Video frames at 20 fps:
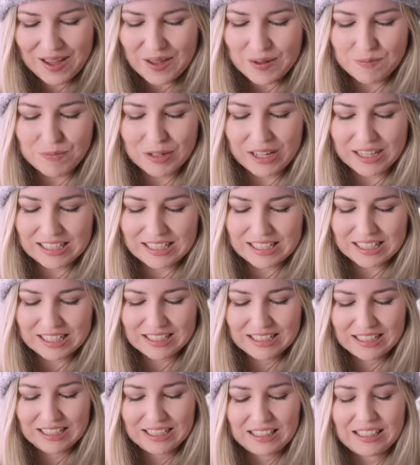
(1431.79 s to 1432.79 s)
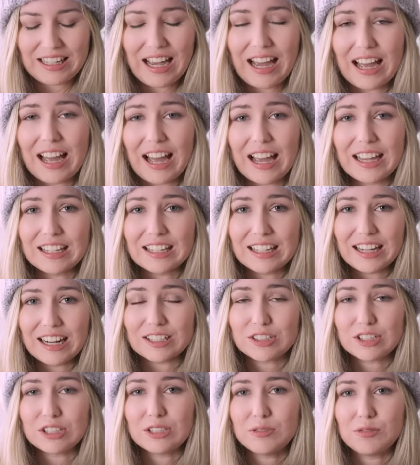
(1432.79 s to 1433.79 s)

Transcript: But yeah, I can actually